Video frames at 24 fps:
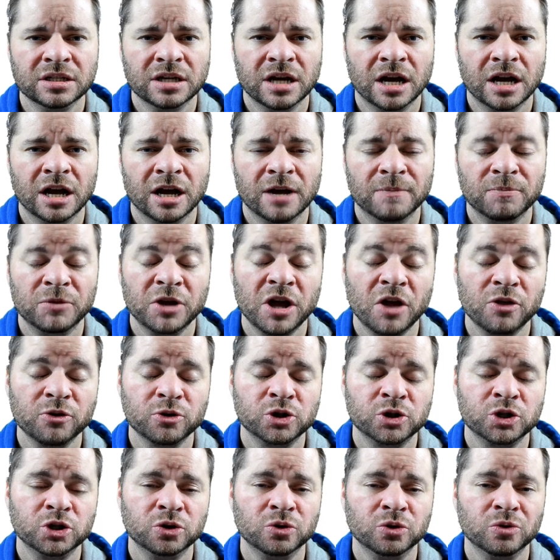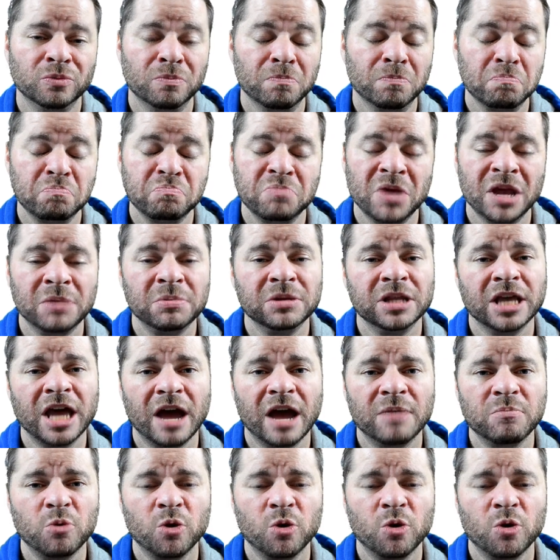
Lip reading: The other two, maybe they have